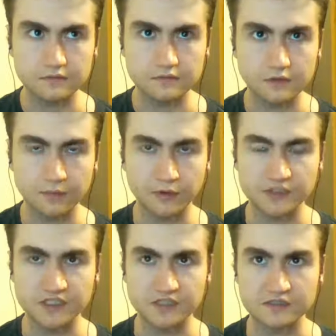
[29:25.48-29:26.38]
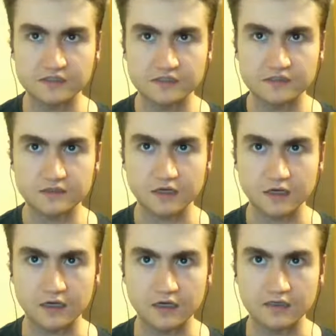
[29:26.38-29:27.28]
person's
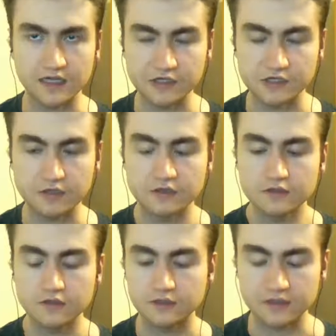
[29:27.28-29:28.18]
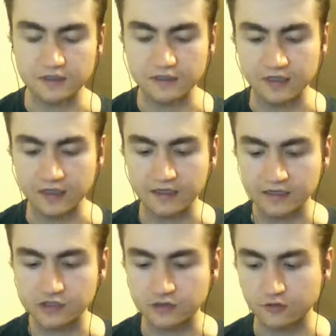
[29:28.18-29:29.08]
nature, innate
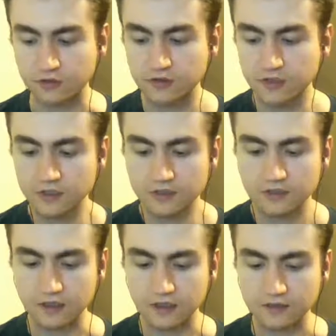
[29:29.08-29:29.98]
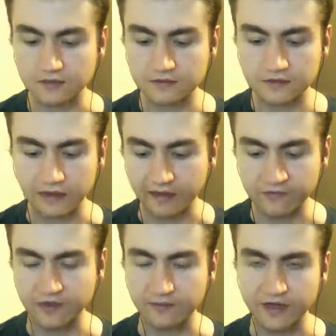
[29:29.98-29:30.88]
nature, or
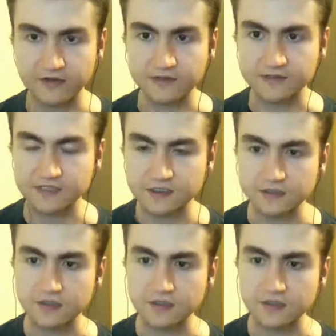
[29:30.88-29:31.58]
everything about them, essentially.